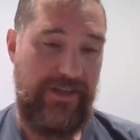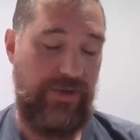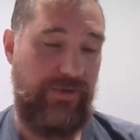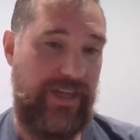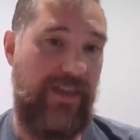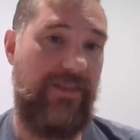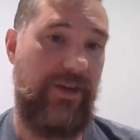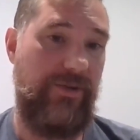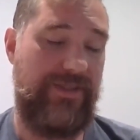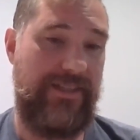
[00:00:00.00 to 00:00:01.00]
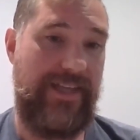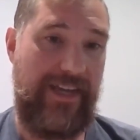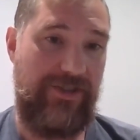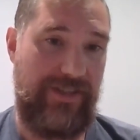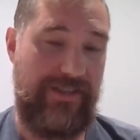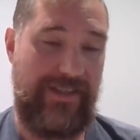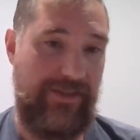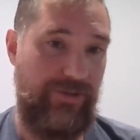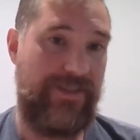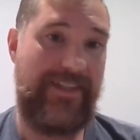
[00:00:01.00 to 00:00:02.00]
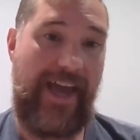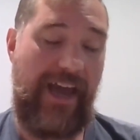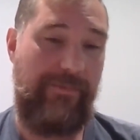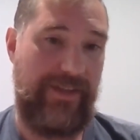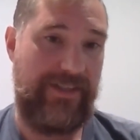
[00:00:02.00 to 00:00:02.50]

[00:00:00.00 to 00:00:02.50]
you'll get those detections, and they'll just happen.